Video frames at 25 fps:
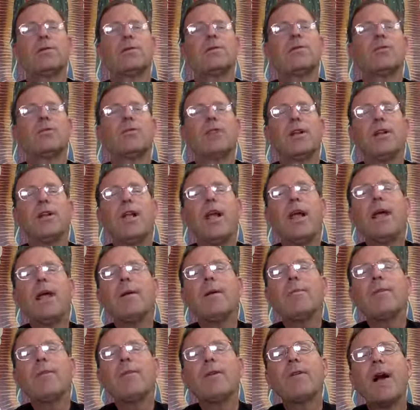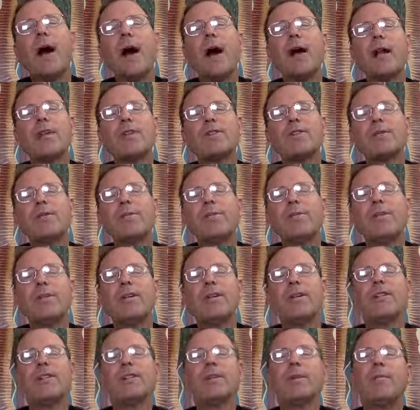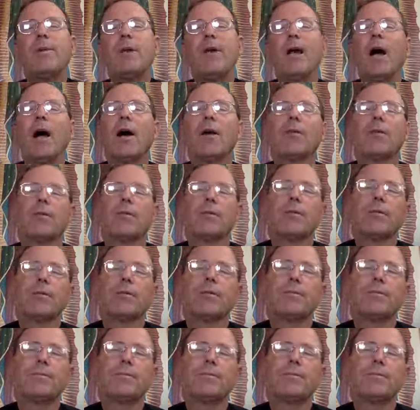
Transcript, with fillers: So the name of God is, is to be honored.